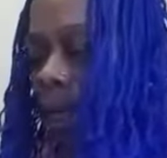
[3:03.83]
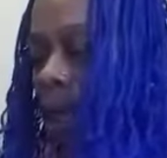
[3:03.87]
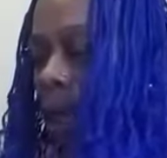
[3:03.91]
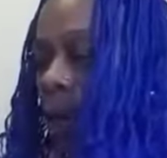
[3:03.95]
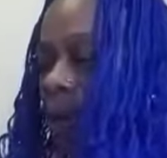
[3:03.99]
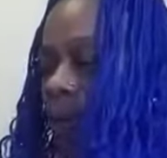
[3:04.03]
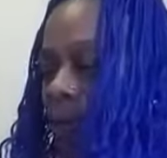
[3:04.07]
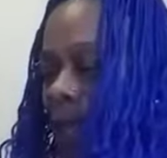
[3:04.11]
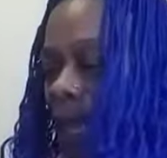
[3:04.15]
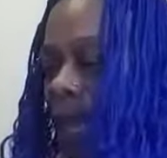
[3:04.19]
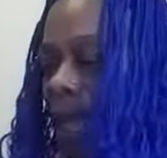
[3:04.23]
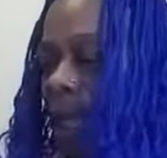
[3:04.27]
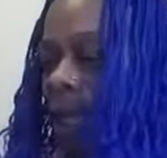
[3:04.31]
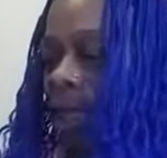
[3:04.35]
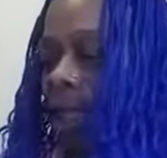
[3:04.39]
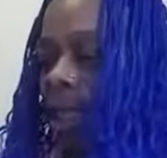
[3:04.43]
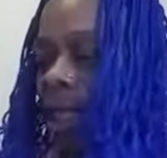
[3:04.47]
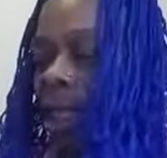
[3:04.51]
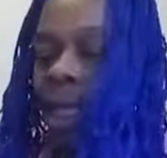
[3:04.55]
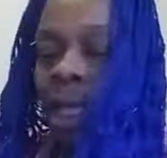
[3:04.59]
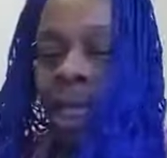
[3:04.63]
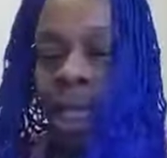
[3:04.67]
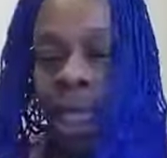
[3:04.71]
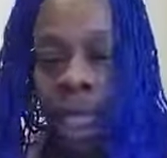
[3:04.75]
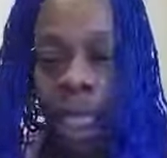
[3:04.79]
Okay,
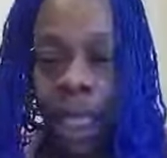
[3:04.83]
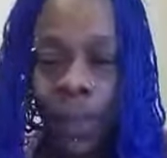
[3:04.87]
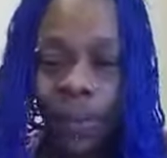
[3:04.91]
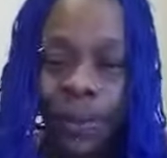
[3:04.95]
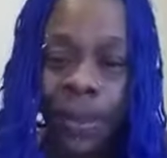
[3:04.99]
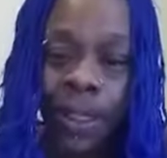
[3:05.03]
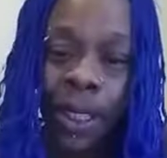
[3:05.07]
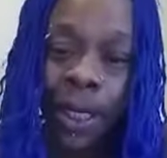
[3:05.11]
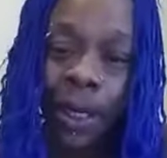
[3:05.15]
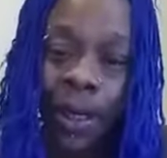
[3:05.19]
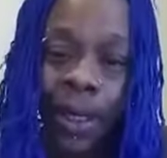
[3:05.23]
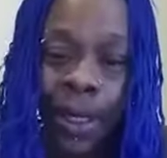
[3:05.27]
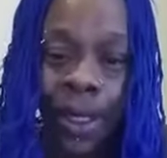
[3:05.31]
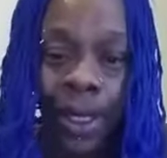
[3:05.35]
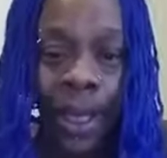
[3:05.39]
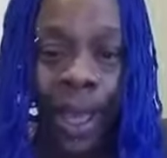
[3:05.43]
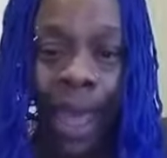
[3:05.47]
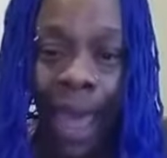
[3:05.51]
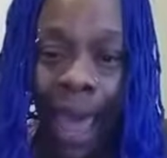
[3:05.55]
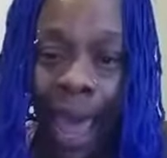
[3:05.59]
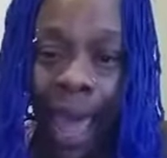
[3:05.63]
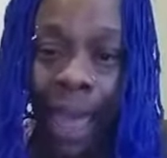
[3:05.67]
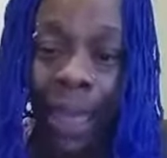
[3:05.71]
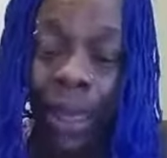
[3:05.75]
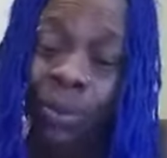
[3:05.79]
he was a good
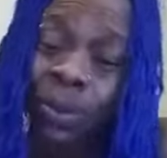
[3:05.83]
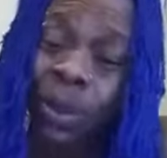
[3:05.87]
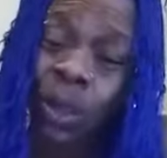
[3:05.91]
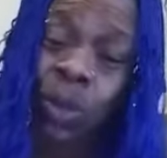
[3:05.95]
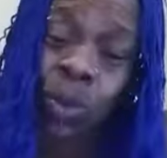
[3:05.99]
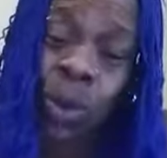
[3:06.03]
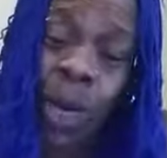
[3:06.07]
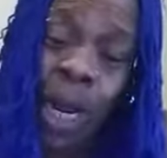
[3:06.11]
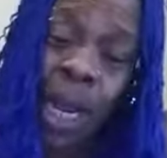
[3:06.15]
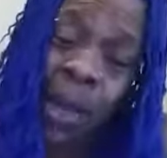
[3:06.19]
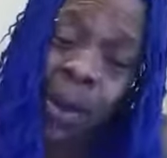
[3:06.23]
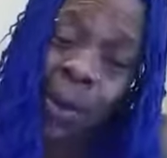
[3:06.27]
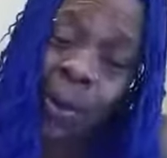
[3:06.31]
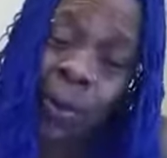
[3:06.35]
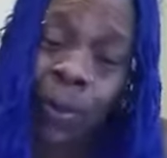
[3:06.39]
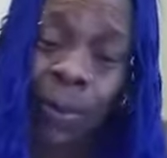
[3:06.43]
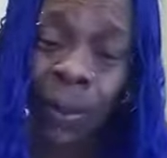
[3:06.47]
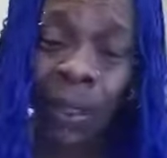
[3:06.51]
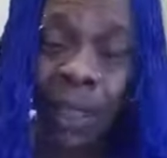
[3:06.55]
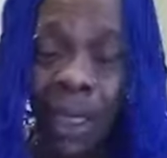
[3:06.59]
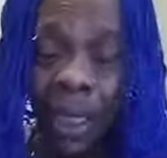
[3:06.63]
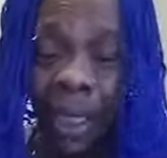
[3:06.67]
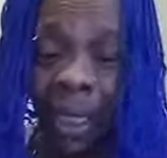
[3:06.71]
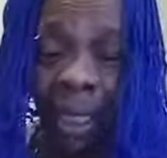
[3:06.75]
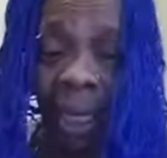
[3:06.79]
guy, he was real.
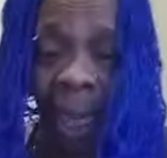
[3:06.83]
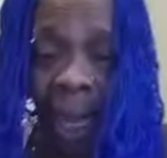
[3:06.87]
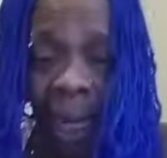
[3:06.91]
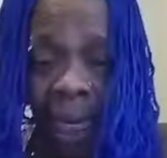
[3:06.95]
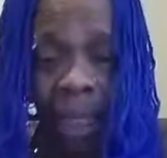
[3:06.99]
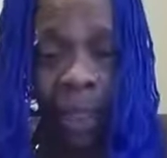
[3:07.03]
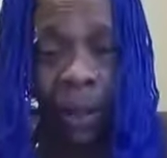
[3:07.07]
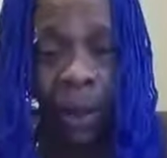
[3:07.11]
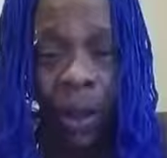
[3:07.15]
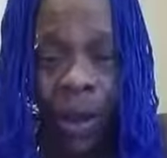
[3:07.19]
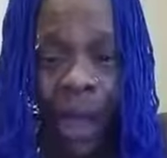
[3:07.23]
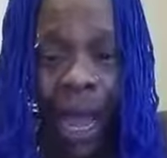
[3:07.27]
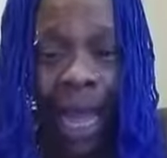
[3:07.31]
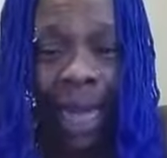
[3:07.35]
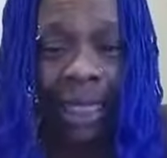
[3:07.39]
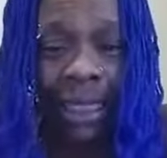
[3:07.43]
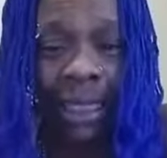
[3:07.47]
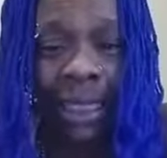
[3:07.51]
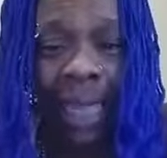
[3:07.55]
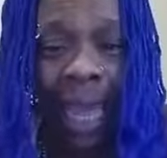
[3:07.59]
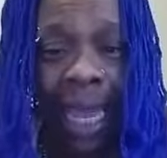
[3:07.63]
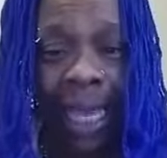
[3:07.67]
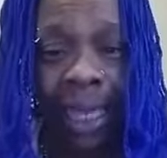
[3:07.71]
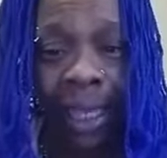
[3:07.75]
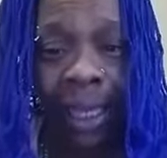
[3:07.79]
They didn't know how to
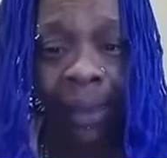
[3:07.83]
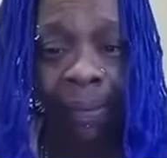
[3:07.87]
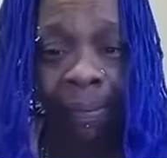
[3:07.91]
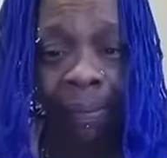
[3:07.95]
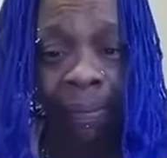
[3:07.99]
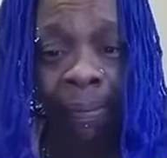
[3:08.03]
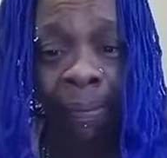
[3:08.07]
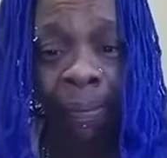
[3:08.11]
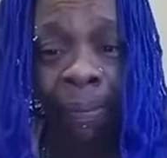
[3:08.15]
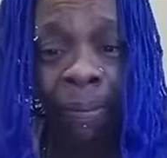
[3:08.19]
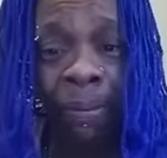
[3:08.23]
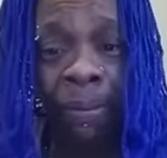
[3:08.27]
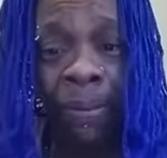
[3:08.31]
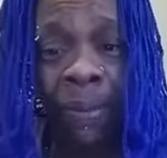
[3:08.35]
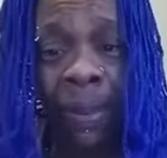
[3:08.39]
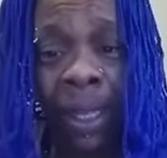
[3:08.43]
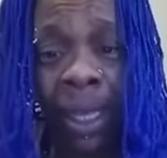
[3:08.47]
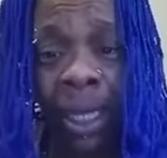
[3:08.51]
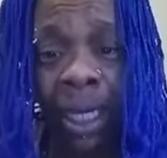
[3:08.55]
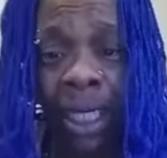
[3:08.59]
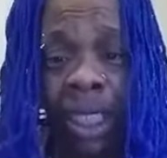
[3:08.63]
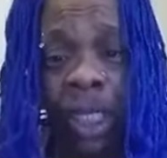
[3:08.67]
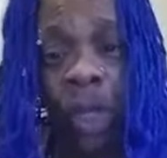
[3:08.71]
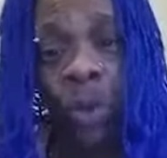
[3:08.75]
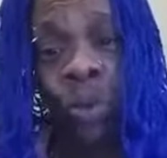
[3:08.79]
take him
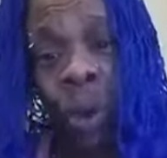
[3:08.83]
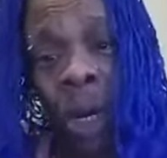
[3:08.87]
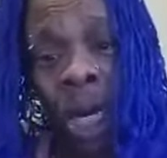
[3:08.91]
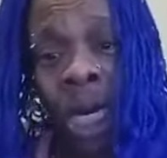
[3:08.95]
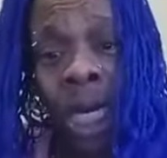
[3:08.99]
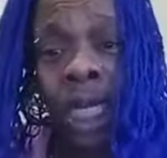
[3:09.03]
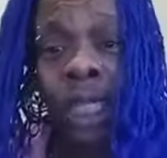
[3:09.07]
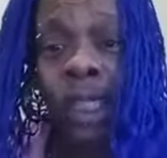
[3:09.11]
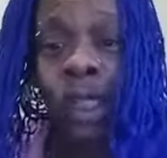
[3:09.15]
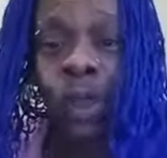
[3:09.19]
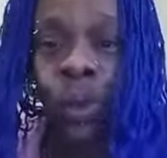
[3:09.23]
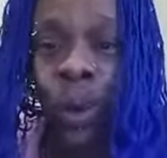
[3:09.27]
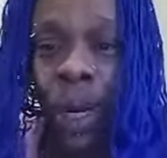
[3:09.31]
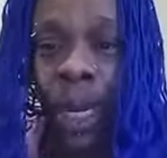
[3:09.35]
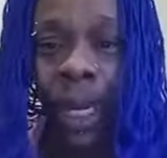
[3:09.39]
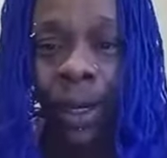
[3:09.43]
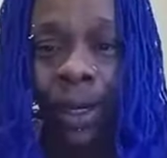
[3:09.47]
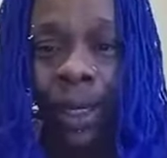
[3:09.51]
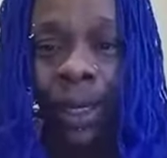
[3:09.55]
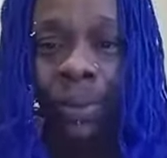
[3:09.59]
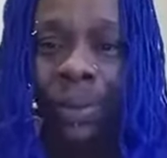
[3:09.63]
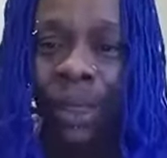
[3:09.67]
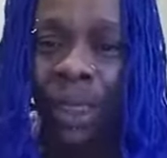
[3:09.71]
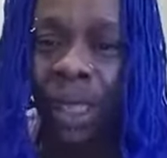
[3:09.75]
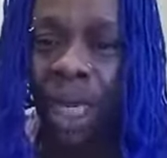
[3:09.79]
because he was real.
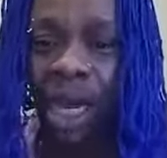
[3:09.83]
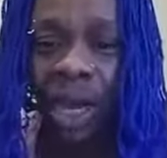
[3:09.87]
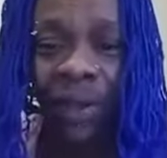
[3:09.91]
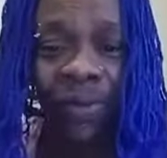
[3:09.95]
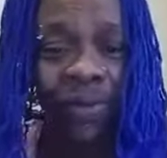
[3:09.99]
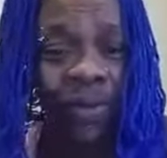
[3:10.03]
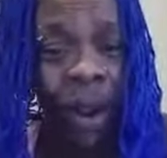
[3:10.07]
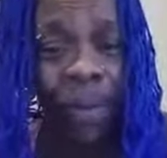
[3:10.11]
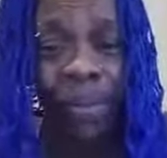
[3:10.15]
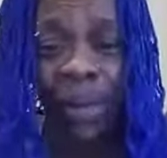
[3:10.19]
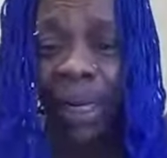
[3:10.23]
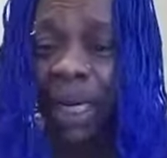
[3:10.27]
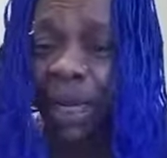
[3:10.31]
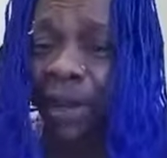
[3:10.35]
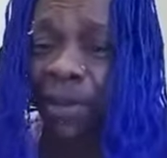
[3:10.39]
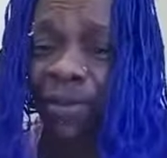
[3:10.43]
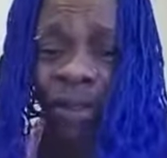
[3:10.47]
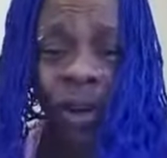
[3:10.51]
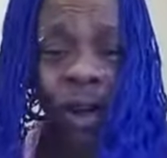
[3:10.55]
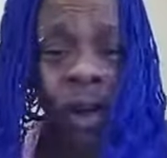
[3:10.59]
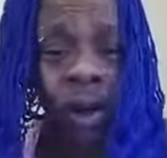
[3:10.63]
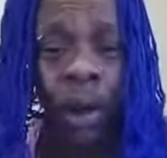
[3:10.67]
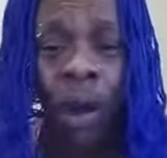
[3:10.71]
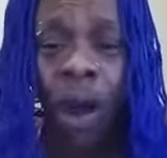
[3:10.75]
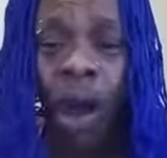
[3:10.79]
He was cut from a
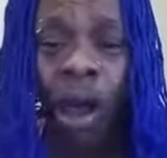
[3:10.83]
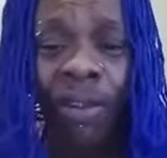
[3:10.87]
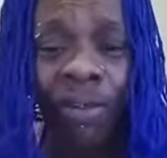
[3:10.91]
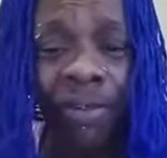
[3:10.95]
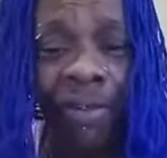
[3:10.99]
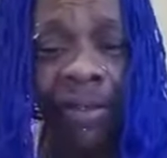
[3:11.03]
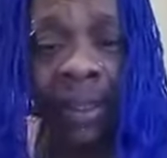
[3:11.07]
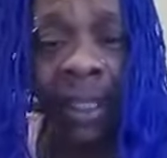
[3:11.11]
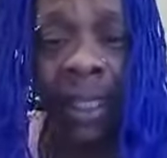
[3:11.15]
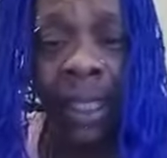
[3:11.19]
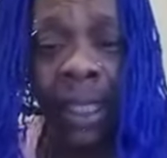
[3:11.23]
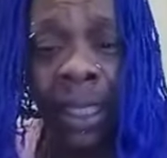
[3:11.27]
different cloth.